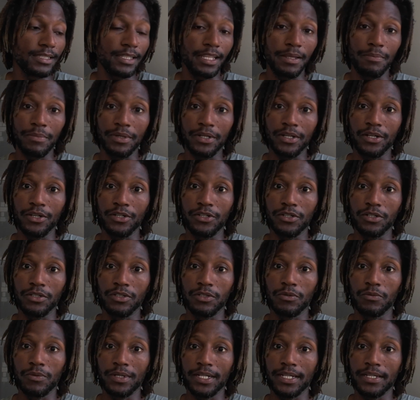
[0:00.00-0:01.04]
let me know you're on
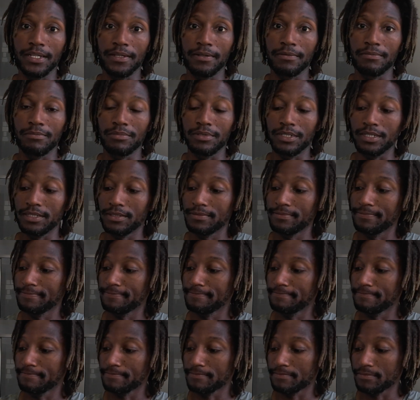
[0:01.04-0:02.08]
the way.
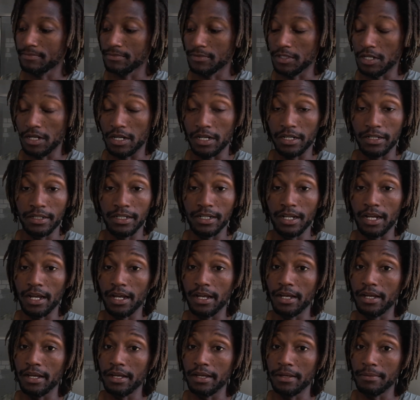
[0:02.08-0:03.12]
But all
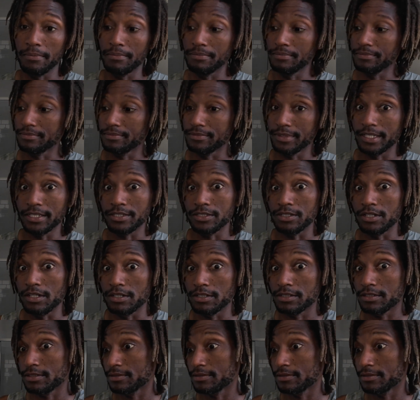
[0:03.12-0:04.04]
right, let's talk.